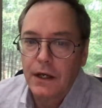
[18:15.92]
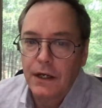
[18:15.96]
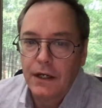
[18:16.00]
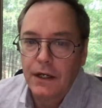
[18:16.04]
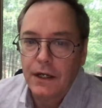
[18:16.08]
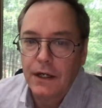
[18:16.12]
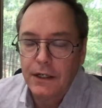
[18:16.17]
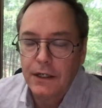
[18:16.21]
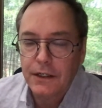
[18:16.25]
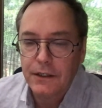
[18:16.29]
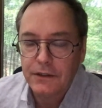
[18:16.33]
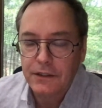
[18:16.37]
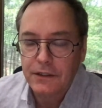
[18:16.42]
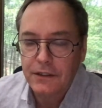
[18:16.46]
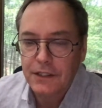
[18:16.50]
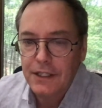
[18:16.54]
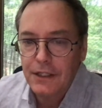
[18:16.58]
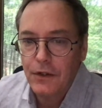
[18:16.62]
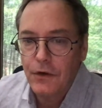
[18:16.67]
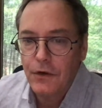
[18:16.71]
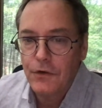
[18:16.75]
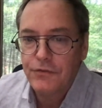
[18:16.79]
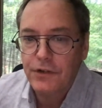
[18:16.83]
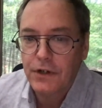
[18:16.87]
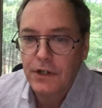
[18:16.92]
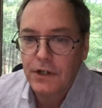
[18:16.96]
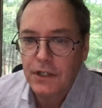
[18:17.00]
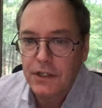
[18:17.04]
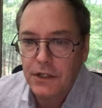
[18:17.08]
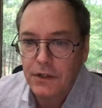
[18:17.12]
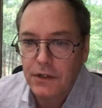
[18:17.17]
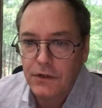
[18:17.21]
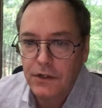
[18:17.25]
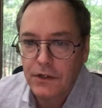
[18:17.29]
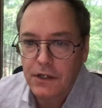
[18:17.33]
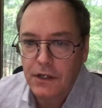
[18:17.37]
uh, a little over a
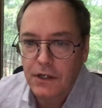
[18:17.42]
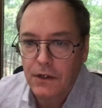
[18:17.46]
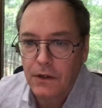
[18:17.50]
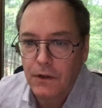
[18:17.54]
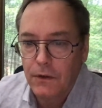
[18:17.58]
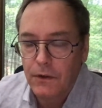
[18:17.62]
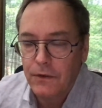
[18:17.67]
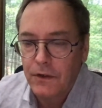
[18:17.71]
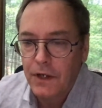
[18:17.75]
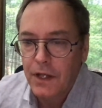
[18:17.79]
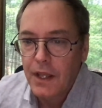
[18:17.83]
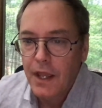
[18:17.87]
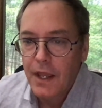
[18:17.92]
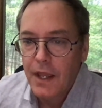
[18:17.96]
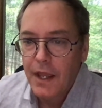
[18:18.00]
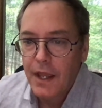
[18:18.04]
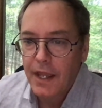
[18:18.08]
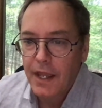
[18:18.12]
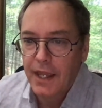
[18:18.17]
year ago